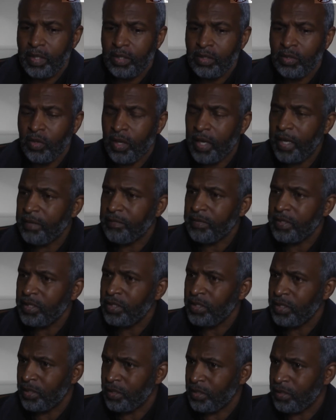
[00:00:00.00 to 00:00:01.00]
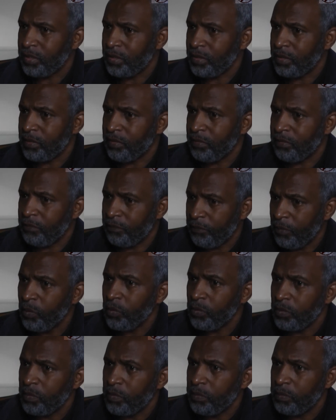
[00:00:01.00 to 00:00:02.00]
not having just
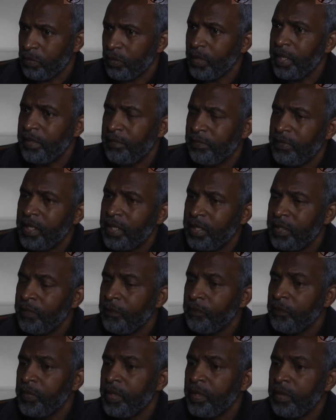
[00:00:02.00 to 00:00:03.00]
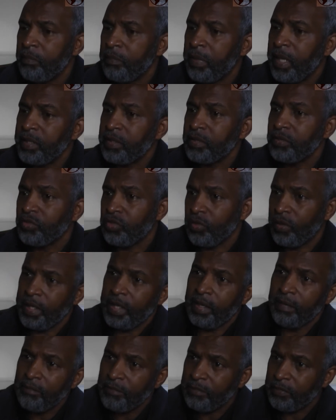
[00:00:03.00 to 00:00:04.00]
fought bravely but
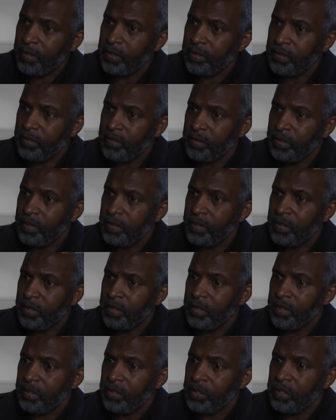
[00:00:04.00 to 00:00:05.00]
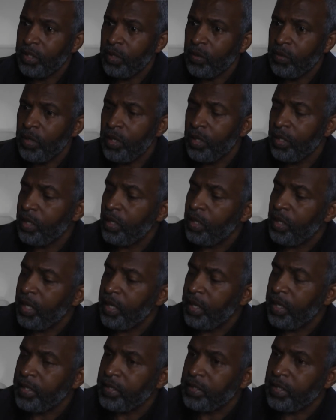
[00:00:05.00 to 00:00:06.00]
triumphant, you know,
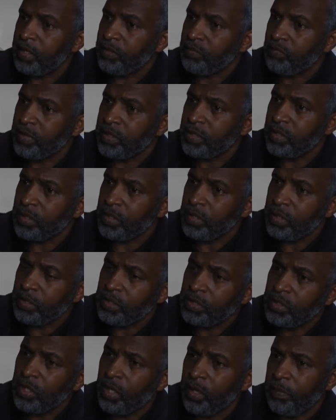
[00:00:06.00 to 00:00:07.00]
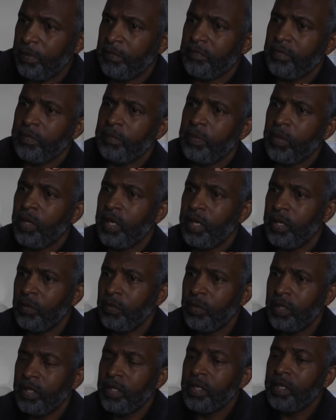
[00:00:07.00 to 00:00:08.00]
has risen to the top of the
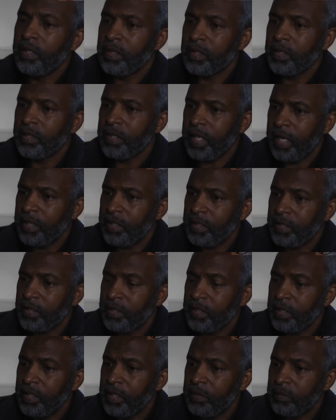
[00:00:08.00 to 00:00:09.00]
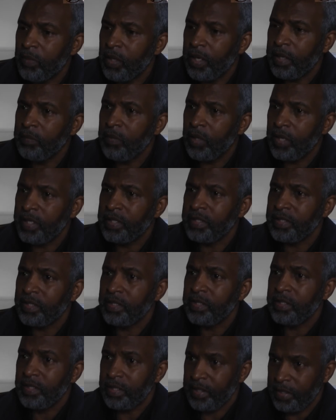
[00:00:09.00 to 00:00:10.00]
pile. That, in my mind,
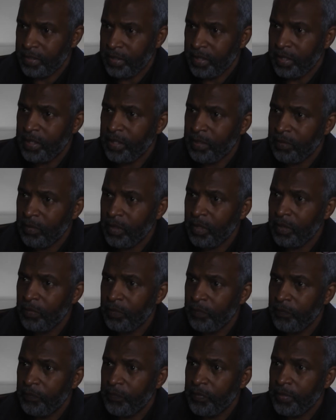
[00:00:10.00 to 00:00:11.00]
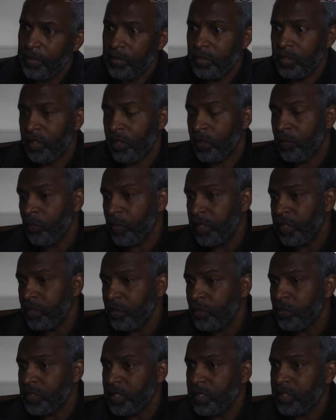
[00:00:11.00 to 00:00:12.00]
is a hero, you know. And we
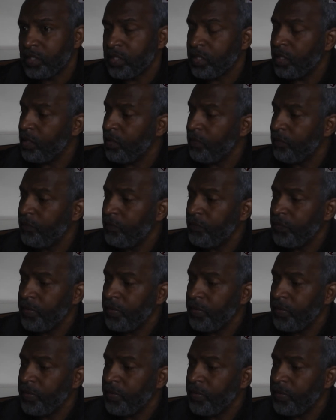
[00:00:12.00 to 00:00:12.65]
used this term